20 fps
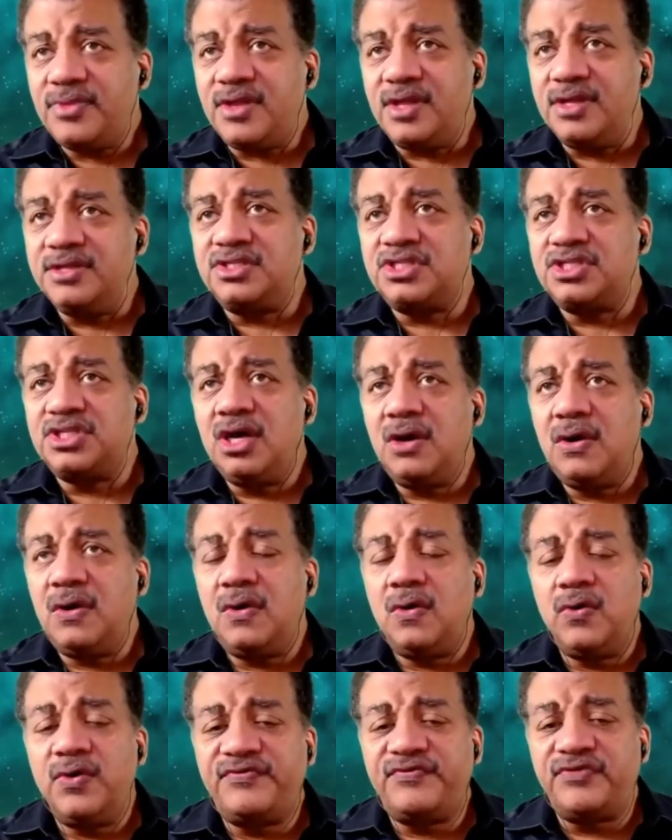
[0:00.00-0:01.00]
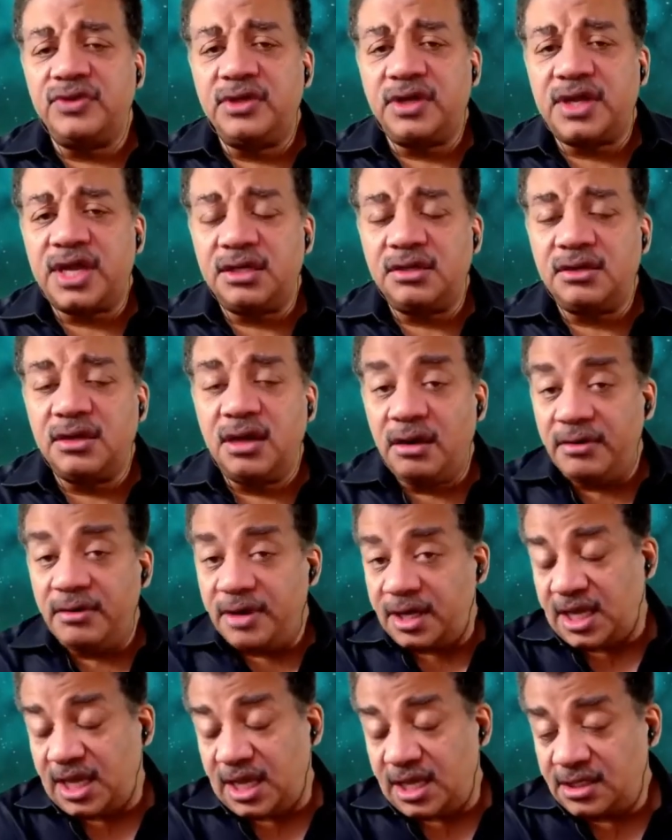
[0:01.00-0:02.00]
So if you look at
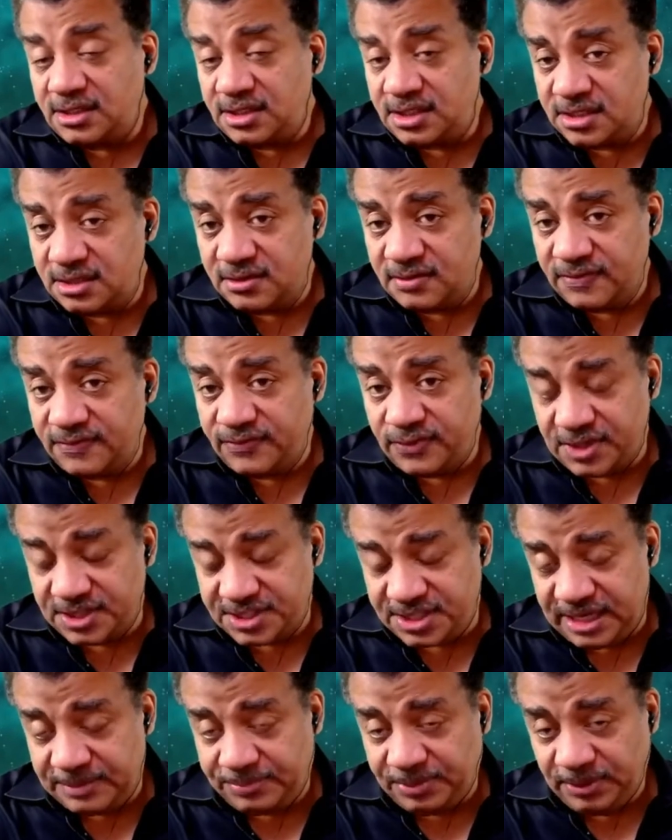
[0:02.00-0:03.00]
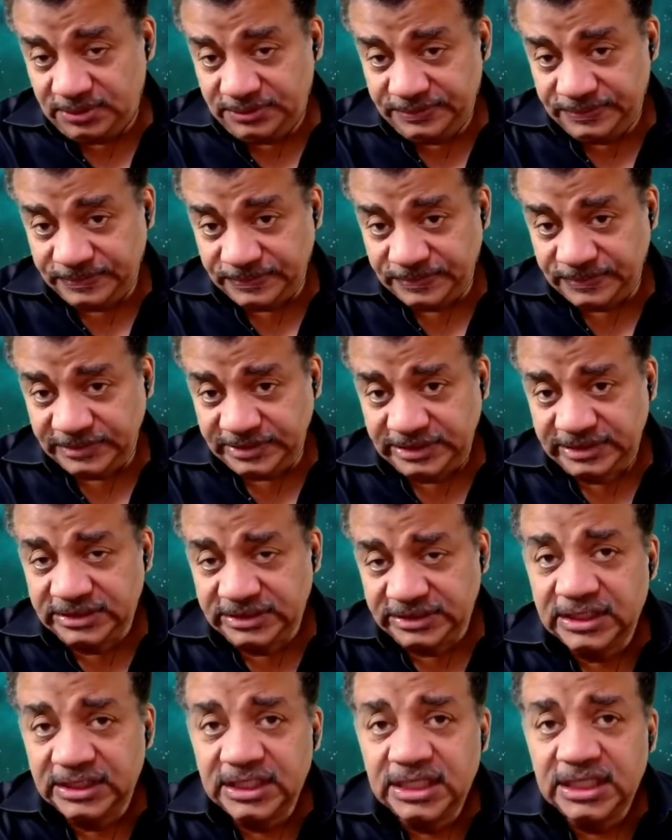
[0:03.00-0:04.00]
hurricanes, for example,
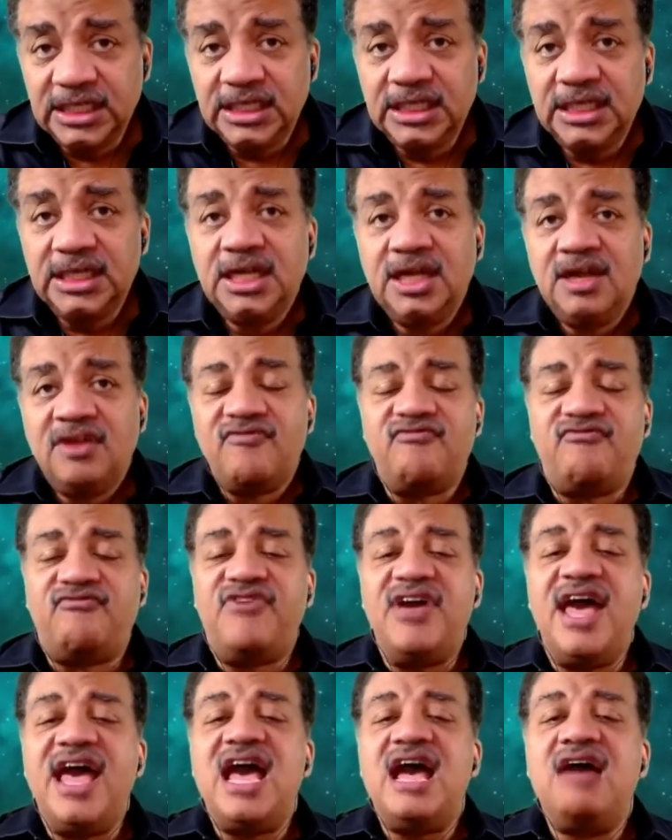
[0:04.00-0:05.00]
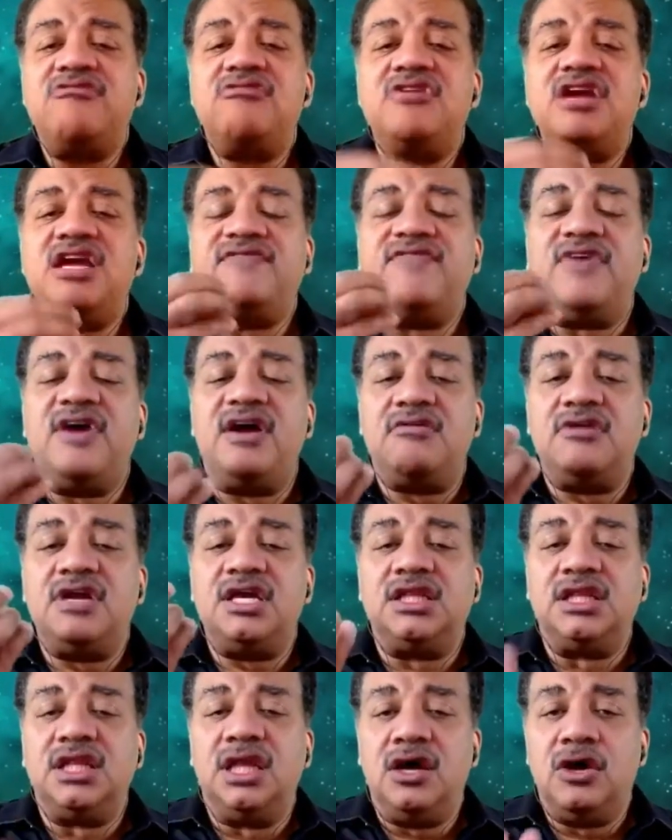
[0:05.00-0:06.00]
very, very
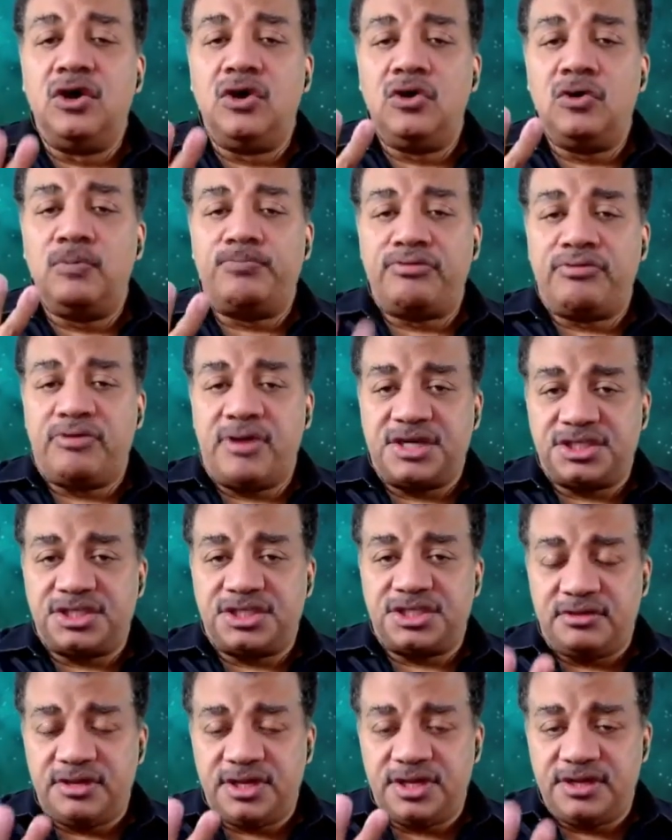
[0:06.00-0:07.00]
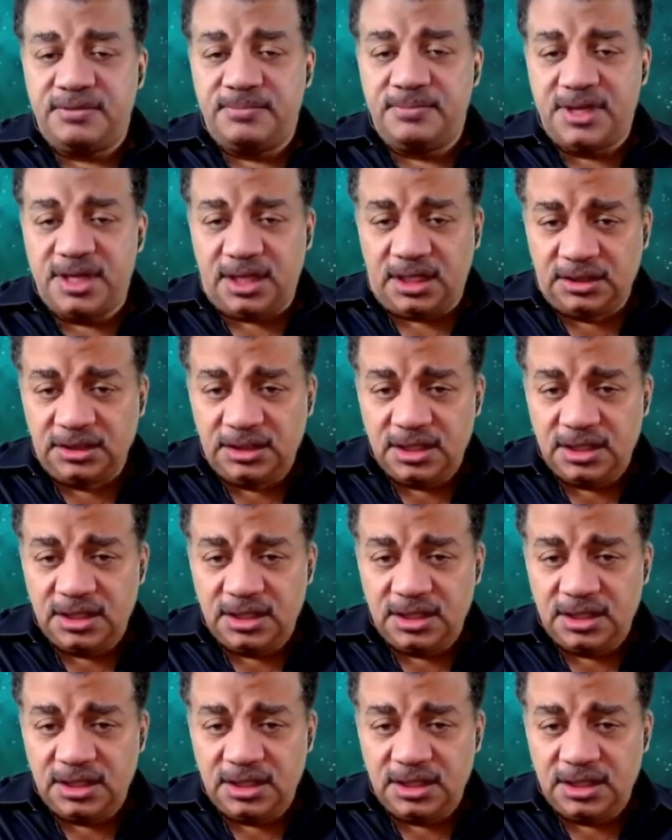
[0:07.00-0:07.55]
low pressure in the middle.